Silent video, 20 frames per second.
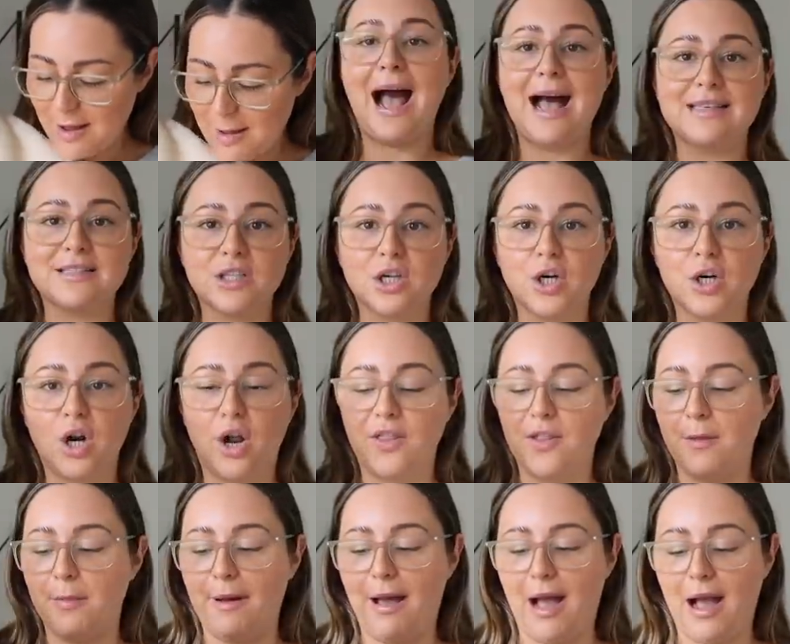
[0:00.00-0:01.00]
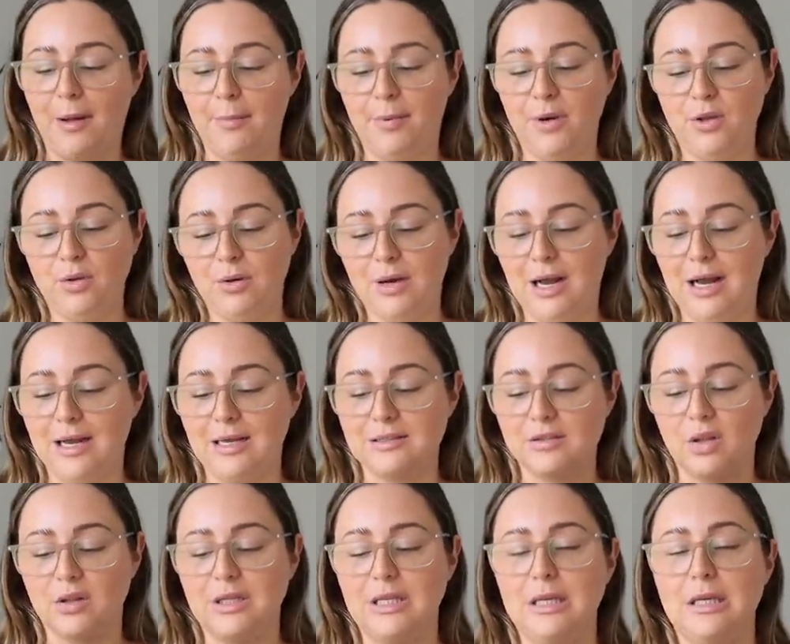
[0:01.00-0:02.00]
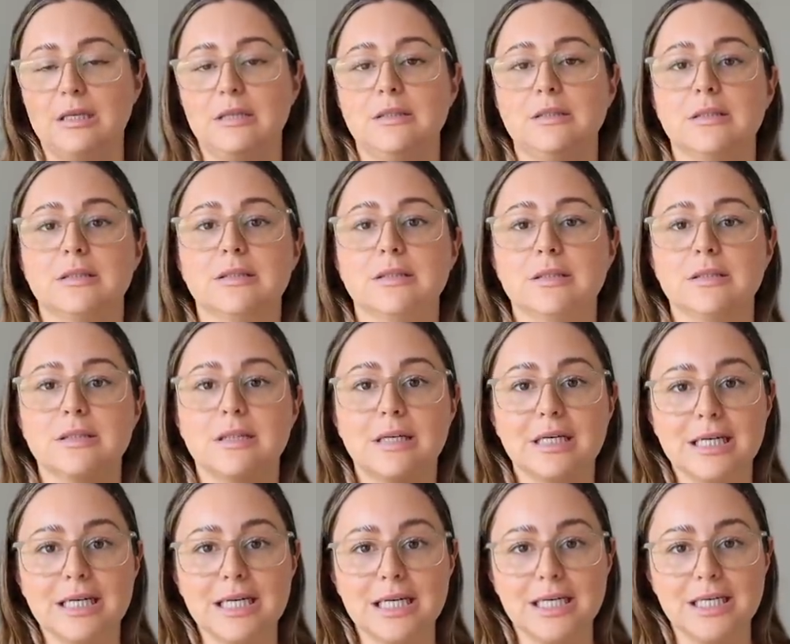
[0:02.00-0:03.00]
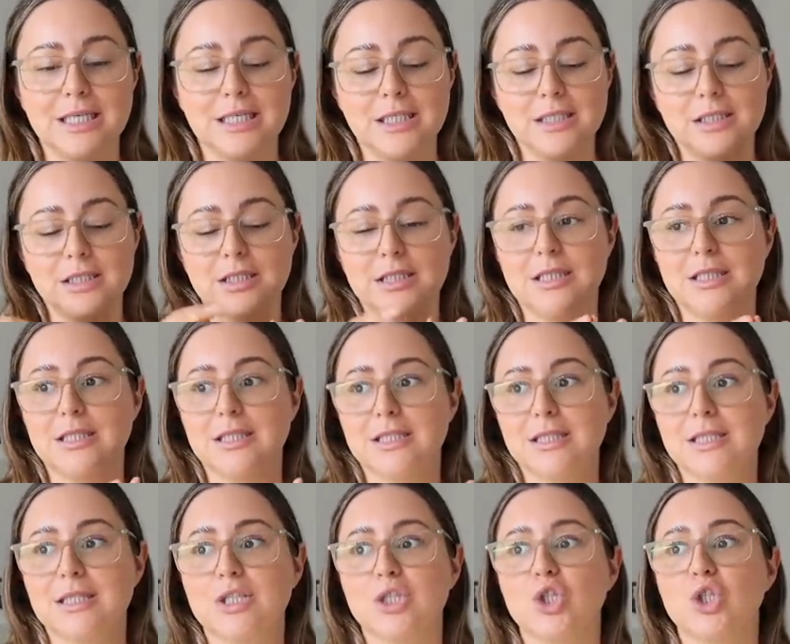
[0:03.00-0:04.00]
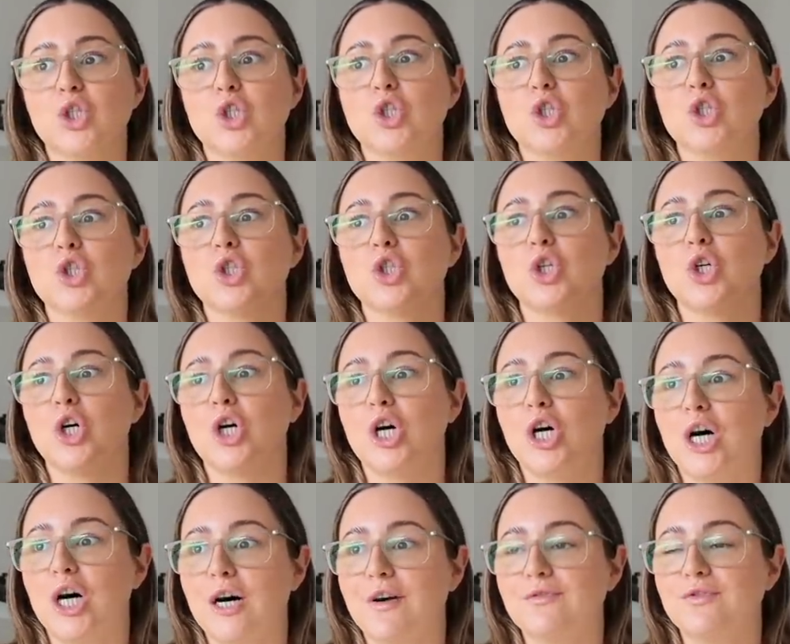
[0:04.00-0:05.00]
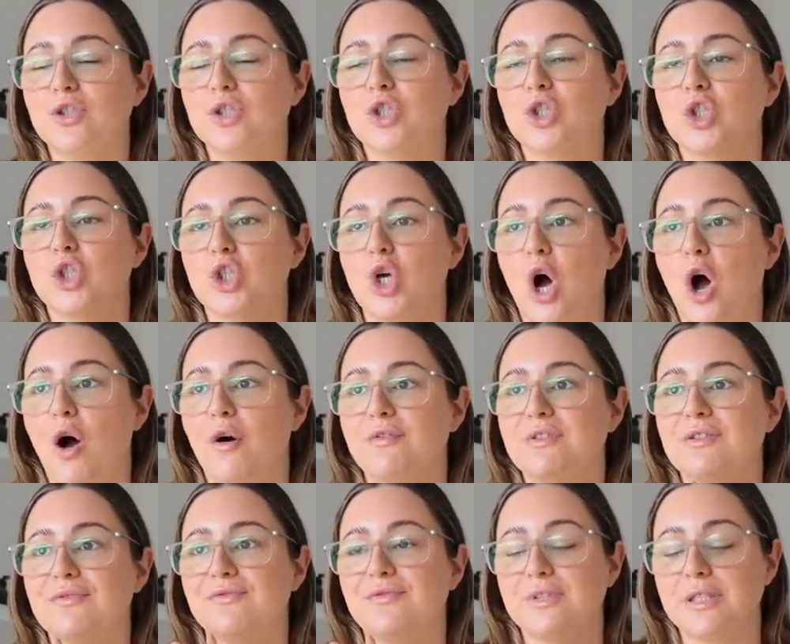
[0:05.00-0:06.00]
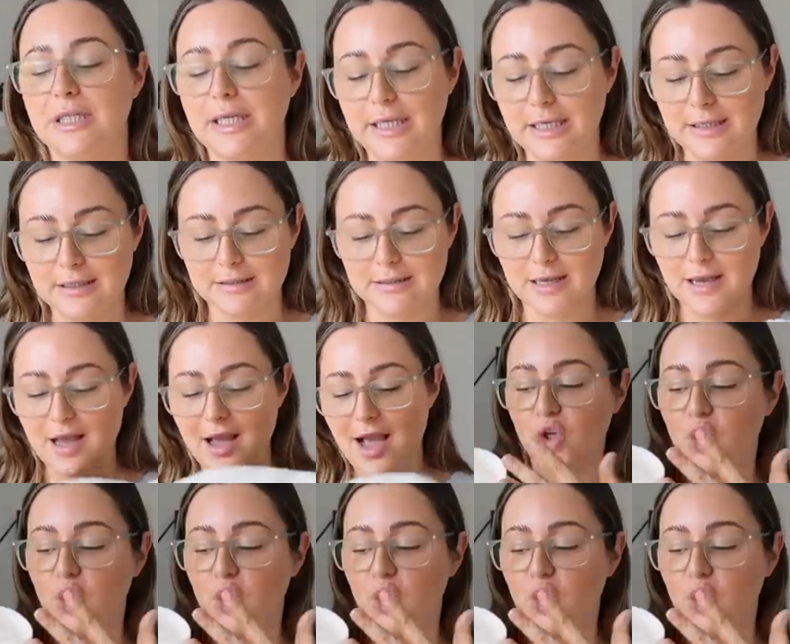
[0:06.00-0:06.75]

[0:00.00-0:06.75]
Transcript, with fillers: Has a hood on the back, but you guys, on the inside, it has the soft, soft fleece.